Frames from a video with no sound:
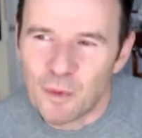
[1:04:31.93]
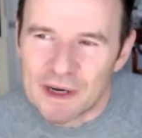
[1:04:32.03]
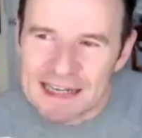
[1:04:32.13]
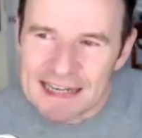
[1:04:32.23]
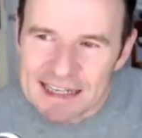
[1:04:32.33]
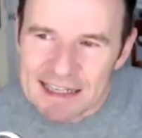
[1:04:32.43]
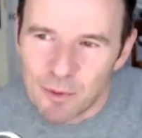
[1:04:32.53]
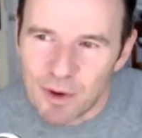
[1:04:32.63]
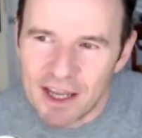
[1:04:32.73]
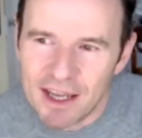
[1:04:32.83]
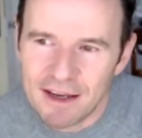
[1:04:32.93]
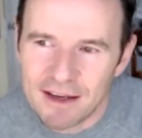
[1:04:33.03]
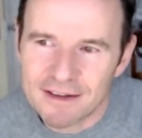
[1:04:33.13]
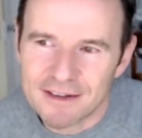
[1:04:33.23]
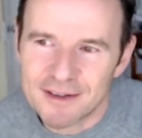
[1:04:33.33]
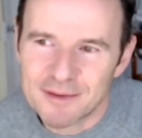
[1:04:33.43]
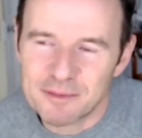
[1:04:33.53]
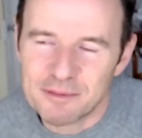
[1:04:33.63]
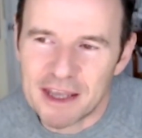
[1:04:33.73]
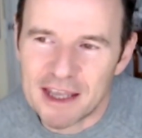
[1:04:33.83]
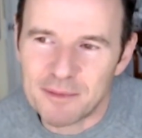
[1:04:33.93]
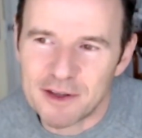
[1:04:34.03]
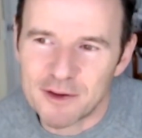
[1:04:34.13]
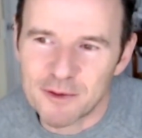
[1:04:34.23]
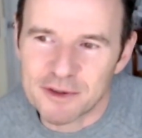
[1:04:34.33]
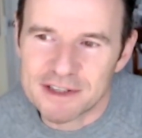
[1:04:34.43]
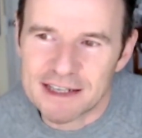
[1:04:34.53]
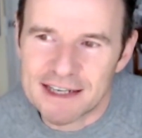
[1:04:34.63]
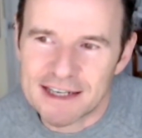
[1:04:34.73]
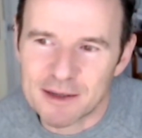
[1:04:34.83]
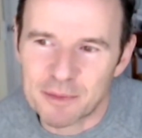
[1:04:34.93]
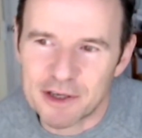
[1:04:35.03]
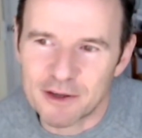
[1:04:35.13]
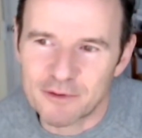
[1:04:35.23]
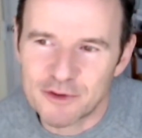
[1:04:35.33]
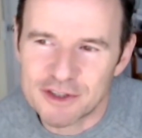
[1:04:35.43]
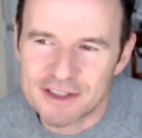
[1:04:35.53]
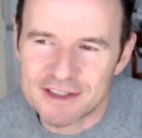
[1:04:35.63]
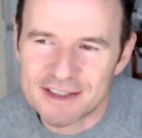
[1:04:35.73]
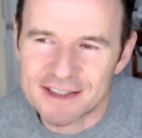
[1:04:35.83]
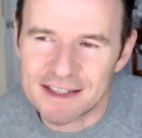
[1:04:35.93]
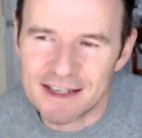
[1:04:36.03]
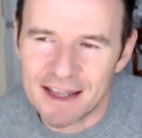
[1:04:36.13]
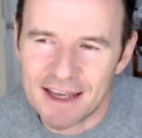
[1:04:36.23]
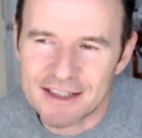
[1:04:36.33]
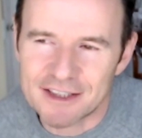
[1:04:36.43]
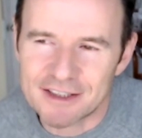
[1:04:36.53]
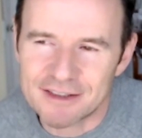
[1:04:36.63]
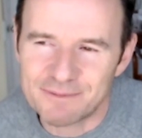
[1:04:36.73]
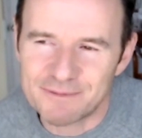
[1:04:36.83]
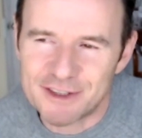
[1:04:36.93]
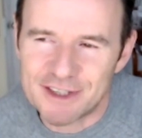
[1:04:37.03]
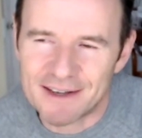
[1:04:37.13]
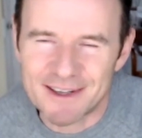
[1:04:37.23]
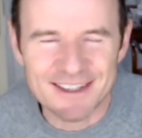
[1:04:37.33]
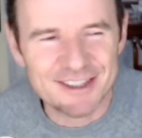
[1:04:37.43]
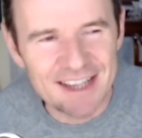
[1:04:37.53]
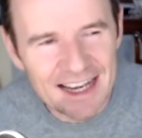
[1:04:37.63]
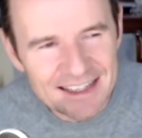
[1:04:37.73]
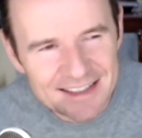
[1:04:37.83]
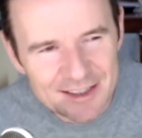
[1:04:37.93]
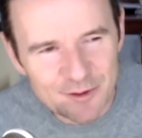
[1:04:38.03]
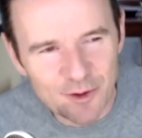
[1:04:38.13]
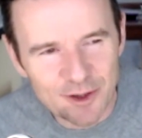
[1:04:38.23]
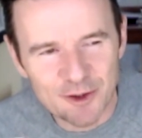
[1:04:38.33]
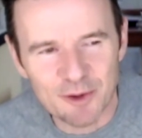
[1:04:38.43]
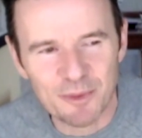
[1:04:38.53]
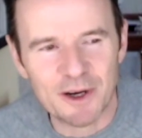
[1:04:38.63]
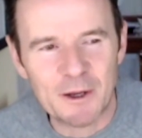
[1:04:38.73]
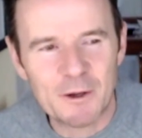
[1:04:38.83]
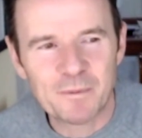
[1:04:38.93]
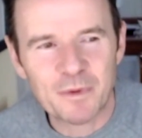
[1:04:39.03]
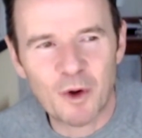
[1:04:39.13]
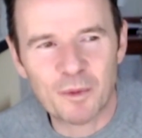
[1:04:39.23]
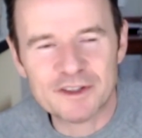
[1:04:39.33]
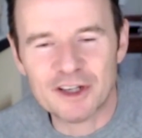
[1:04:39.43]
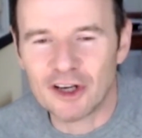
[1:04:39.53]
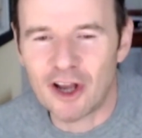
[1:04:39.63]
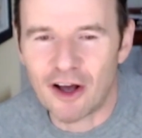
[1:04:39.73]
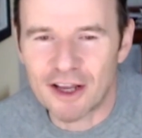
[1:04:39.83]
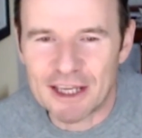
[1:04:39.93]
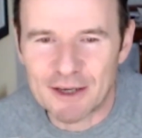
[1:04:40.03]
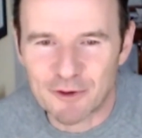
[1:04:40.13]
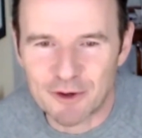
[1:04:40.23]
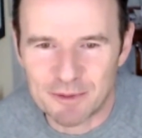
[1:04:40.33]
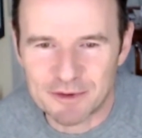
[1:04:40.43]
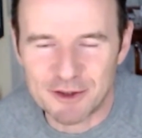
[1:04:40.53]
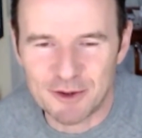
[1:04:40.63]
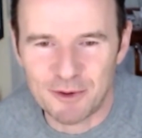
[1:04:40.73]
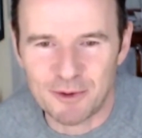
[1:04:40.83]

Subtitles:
little way, maybe there was a little bit of just a slight, not jealousy is the wrong term, but almost a longing for him to